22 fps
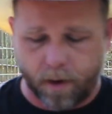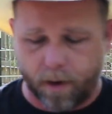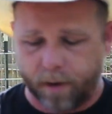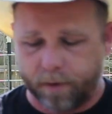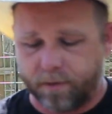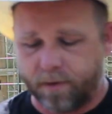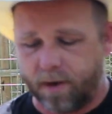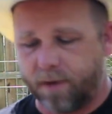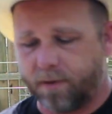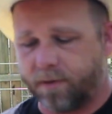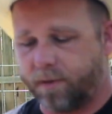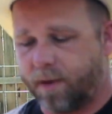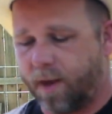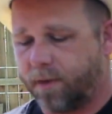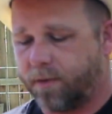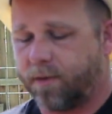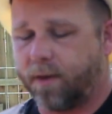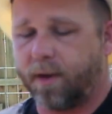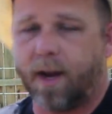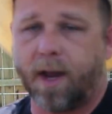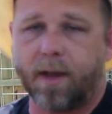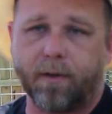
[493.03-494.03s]
taste
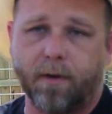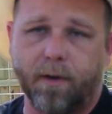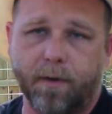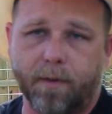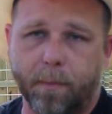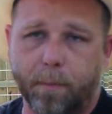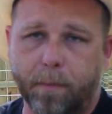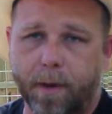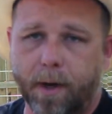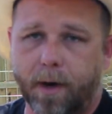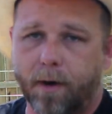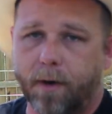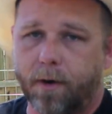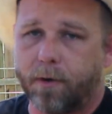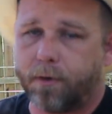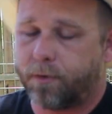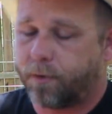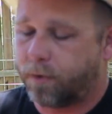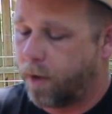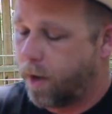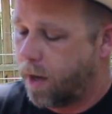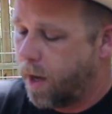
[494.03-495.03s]
test together of the
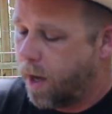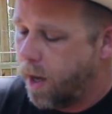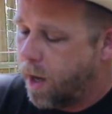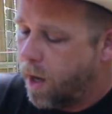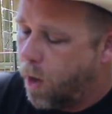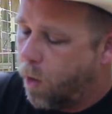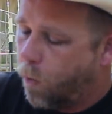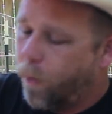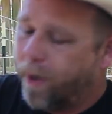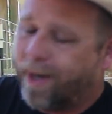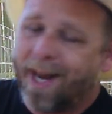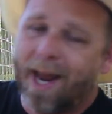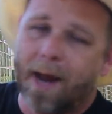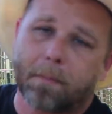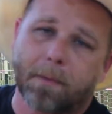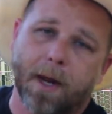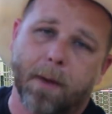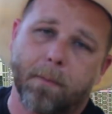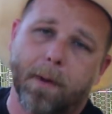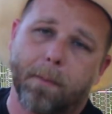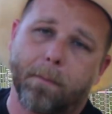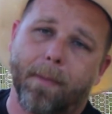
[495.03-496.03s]
beers, we kept
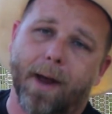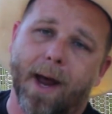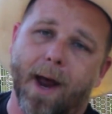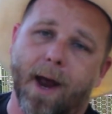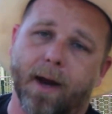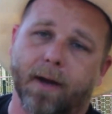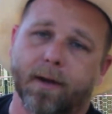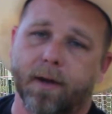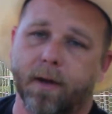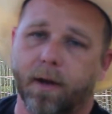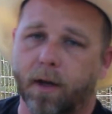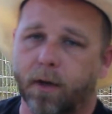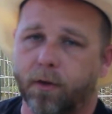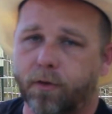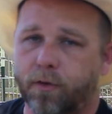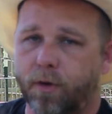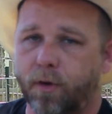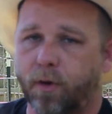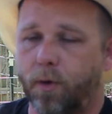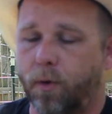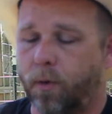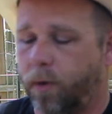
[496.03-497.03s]
coming back
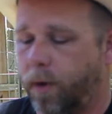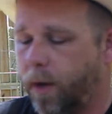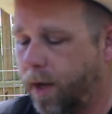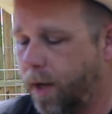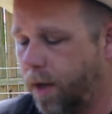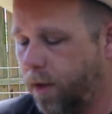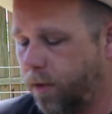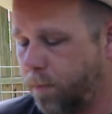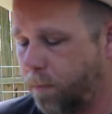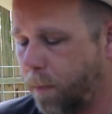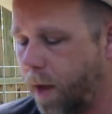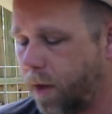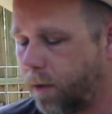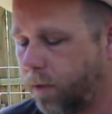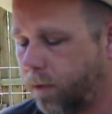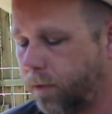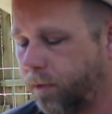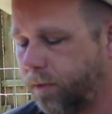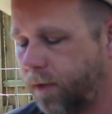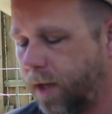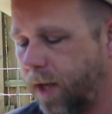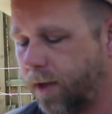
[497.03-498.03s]
to his
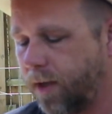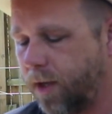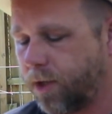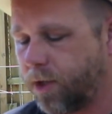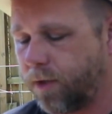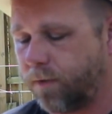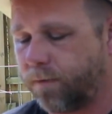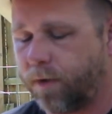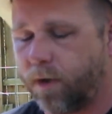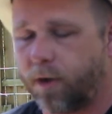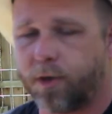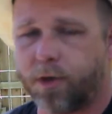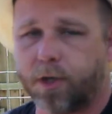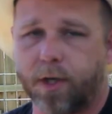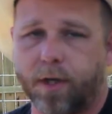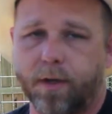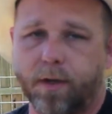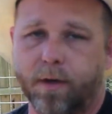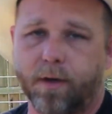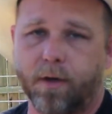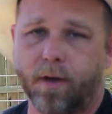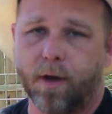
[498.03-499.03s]
bottled condition
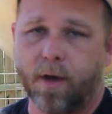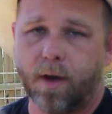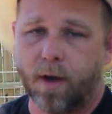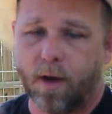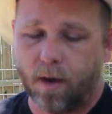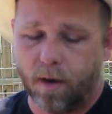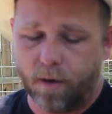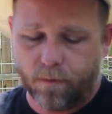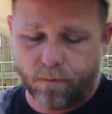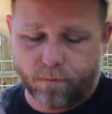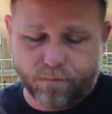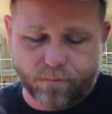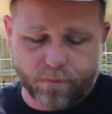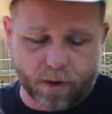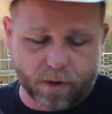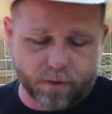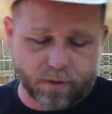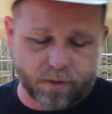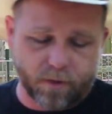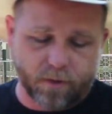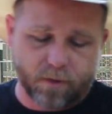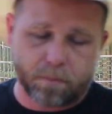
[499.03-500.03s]
version
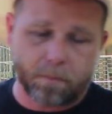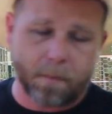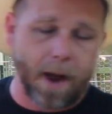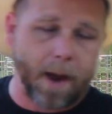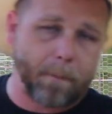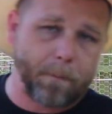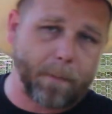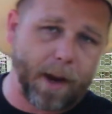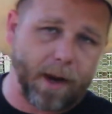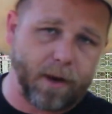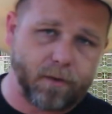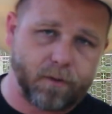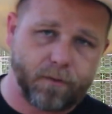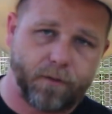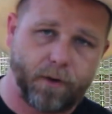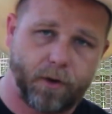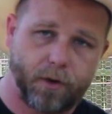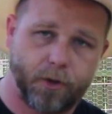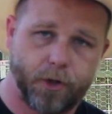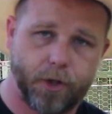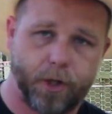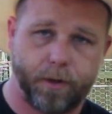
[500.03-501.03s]
versus my base
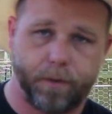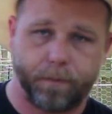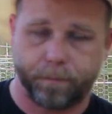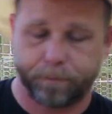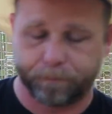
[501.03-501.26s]
version.